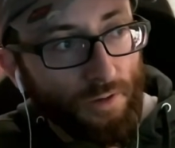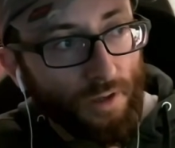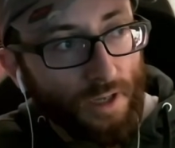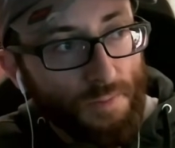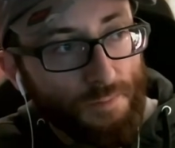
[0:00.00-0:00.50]

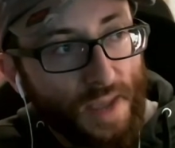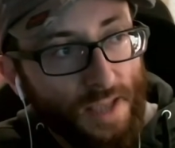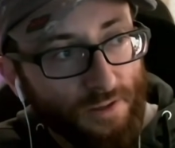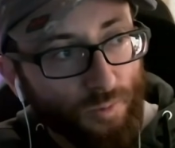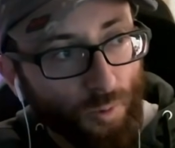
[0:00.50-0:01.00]

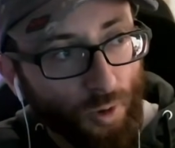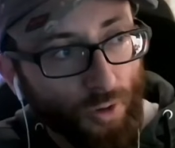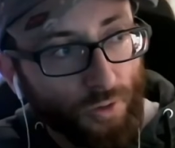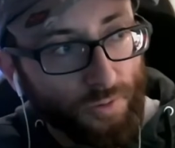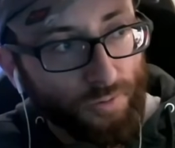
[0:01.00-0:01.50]
immense
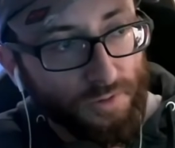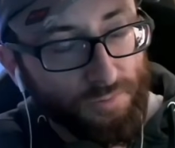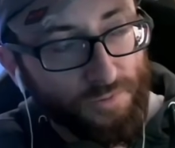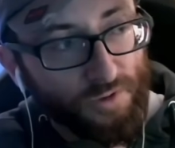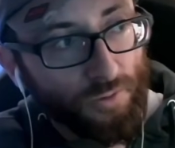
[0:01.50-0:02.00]
world that was
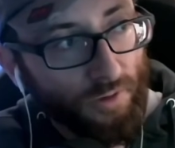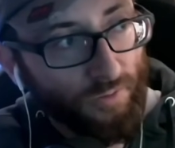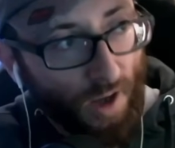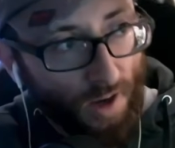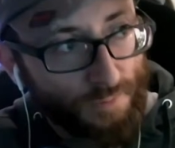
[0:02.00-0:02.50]
sort
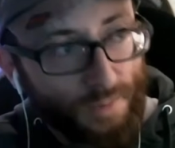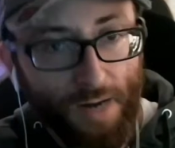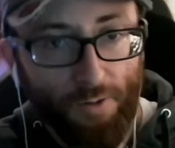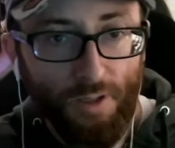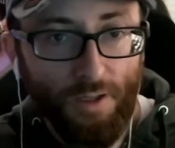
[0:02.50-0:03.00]
of
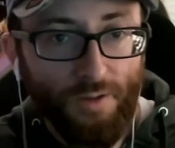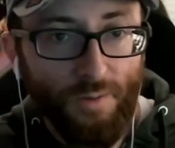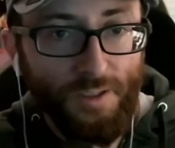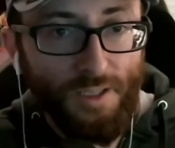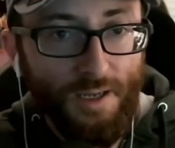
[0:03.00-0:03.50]
unparalleled
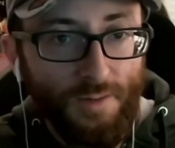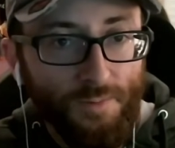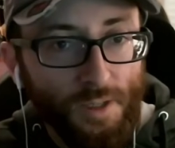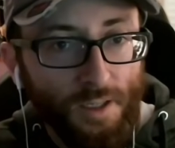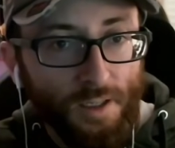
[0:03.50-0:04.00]
at the
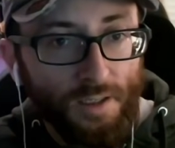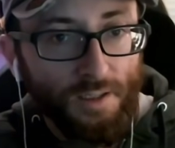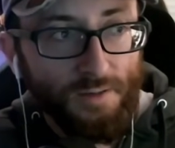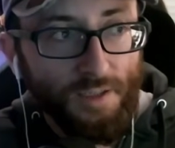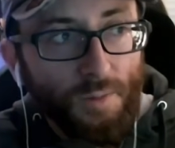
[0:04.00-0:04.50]
time,
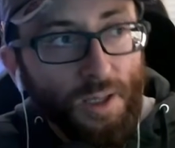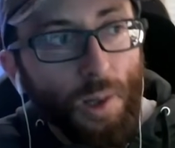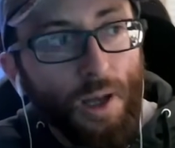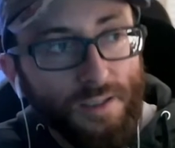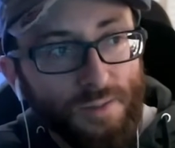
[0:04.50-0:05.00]
it's going to be a
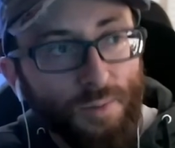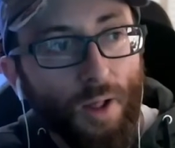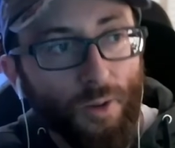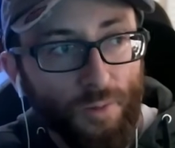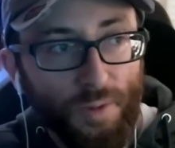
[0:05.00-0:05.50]
lot
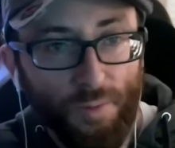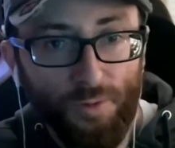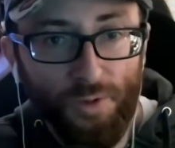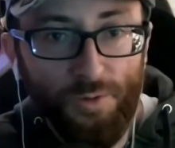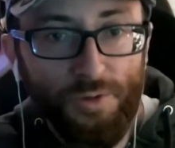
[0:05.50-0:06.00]
smaller than
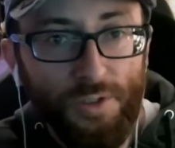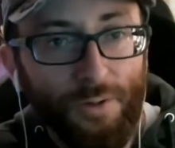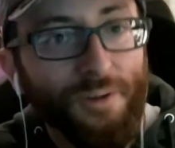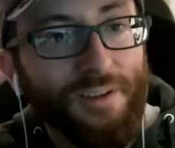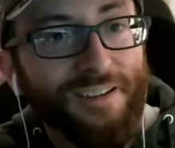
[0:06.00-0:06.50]
people are used
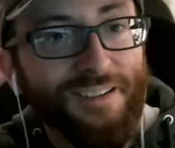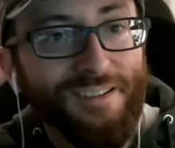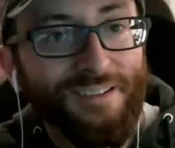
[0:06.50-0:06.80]
to.